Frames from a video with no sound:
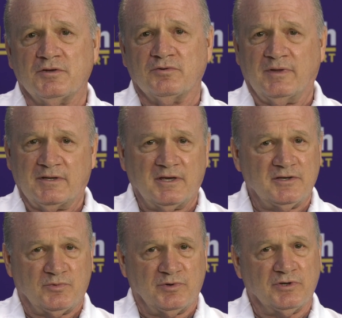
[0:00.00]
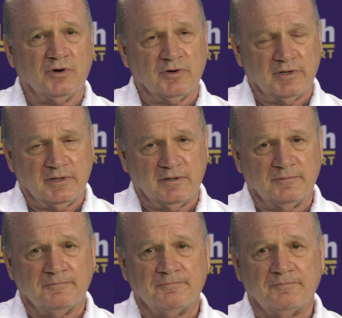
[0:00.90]
So in that case, we're
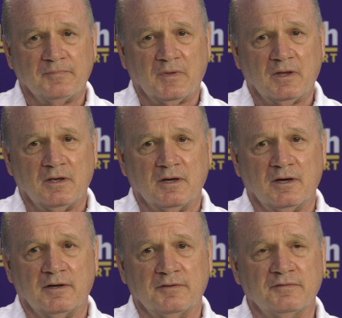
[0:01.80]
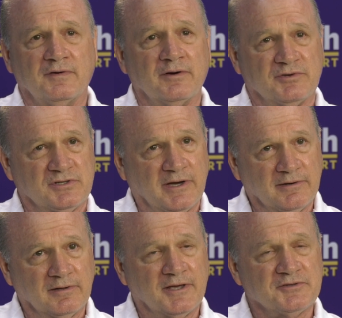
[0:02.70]
targeting uh, the
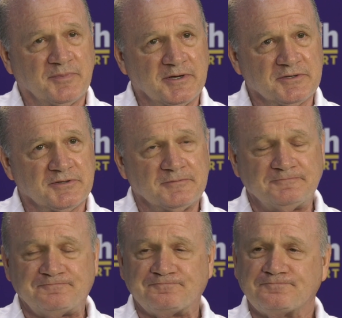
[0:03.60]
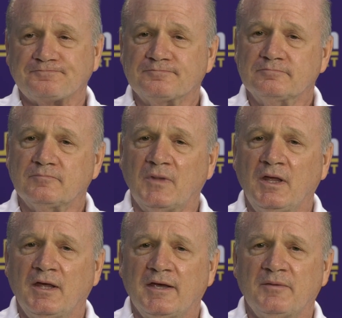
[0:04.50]
virucidal aspects.
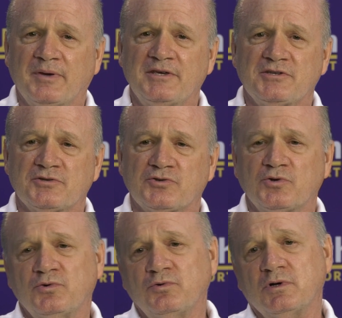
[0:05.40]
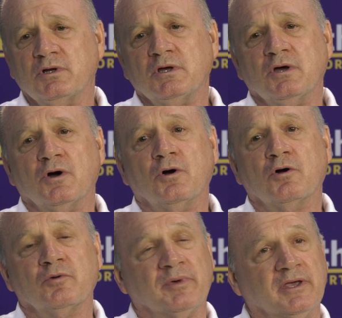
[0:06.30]
In patients who
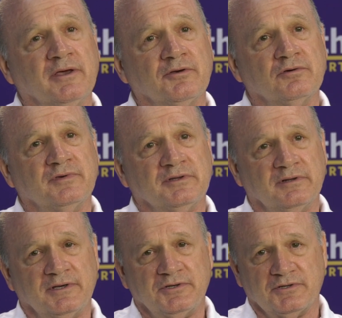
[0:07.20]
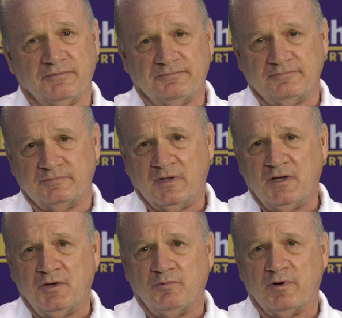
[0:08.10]
are on mechanical ventilation,
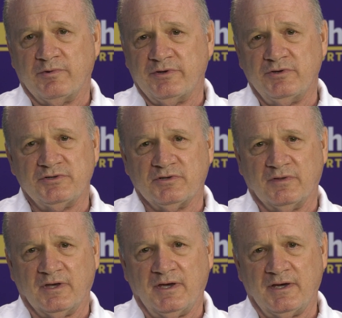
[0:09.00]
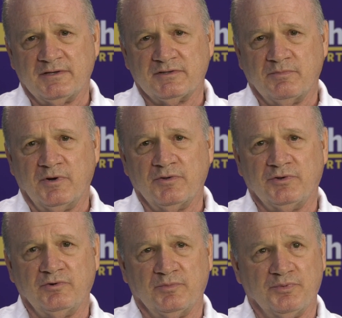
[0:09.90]
where we're using the gas
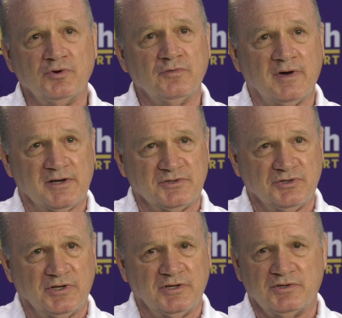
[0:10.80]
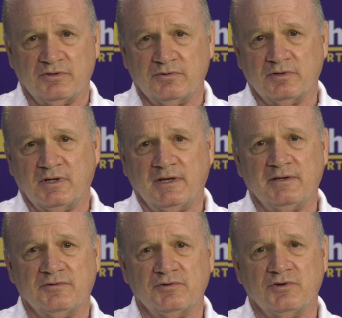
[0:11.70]
both to improve oxygenation
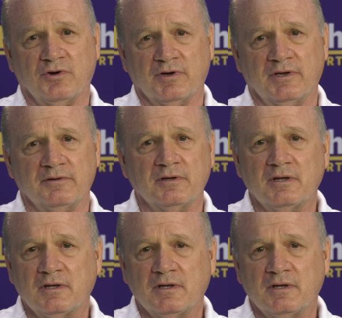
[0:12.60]
and to target